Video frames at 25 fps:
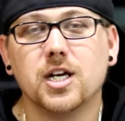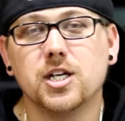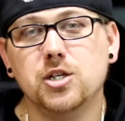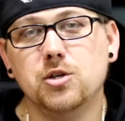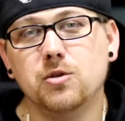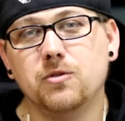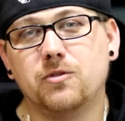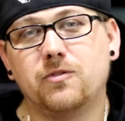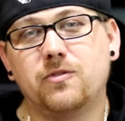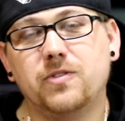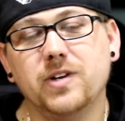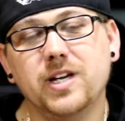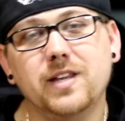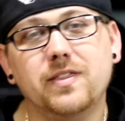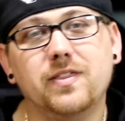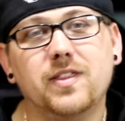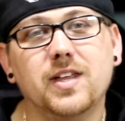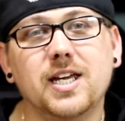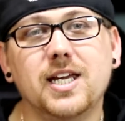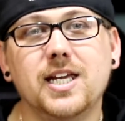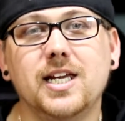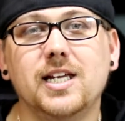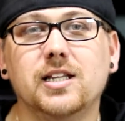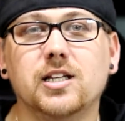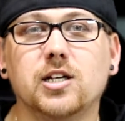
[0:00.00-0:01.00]
you feed
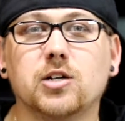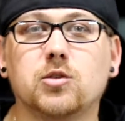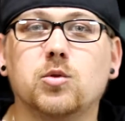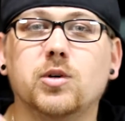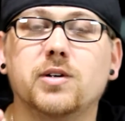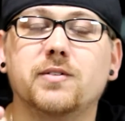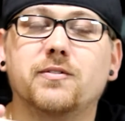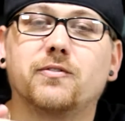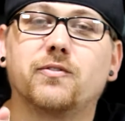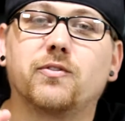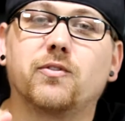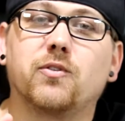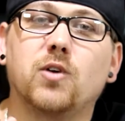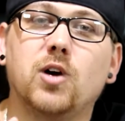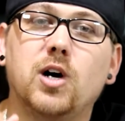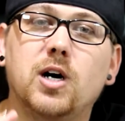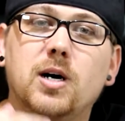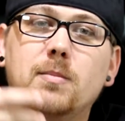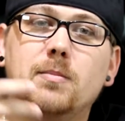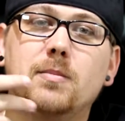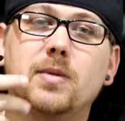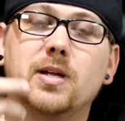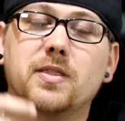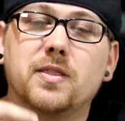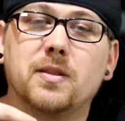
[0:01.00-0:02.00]
the e-liquid
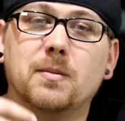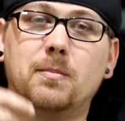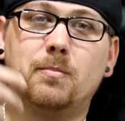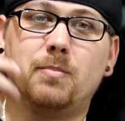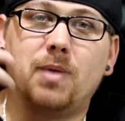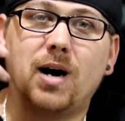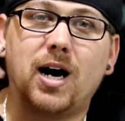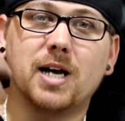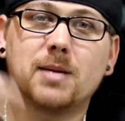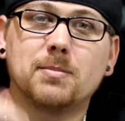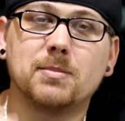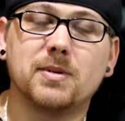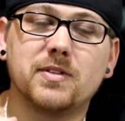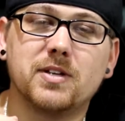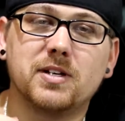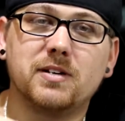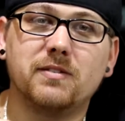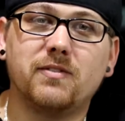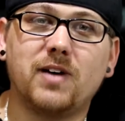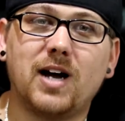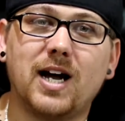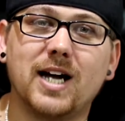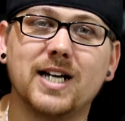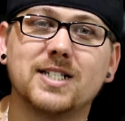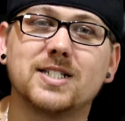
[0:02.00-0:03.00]
from the bottom of the
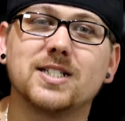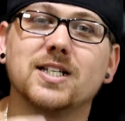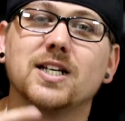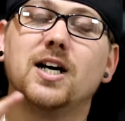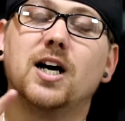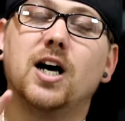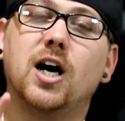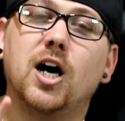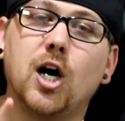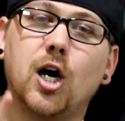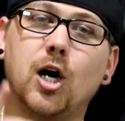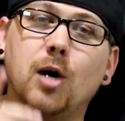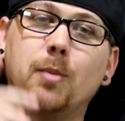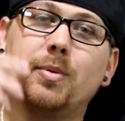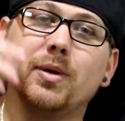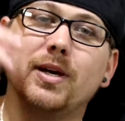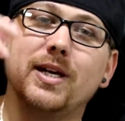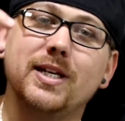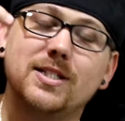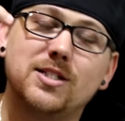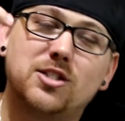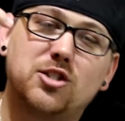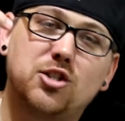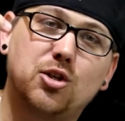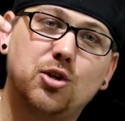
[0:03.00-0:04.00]
device up
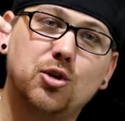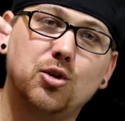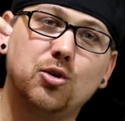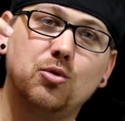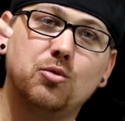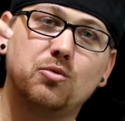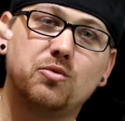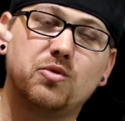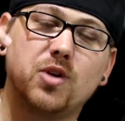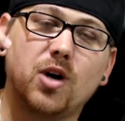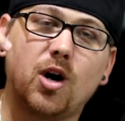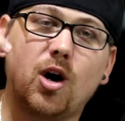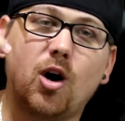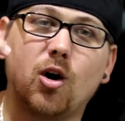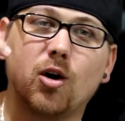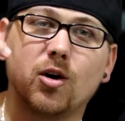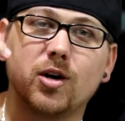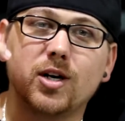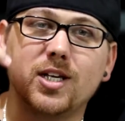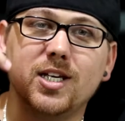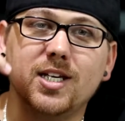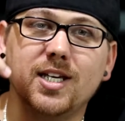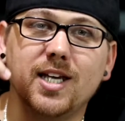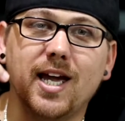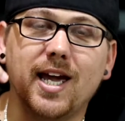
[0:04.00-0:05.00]
into the
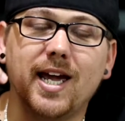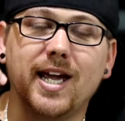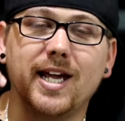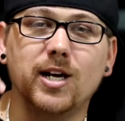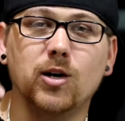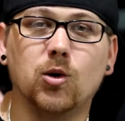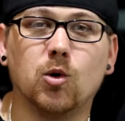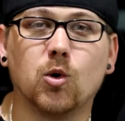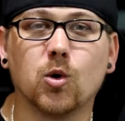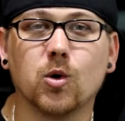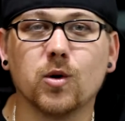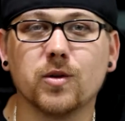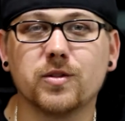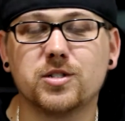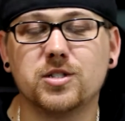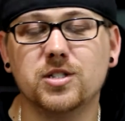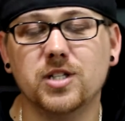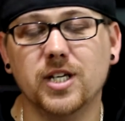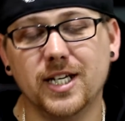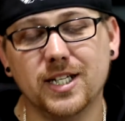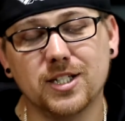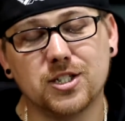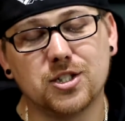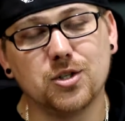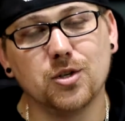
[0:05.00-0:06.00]
RDA or
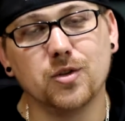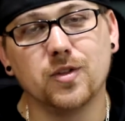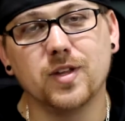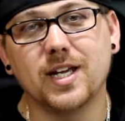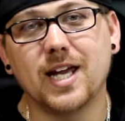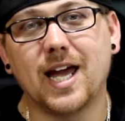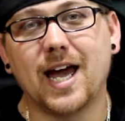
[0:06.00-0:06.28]
into the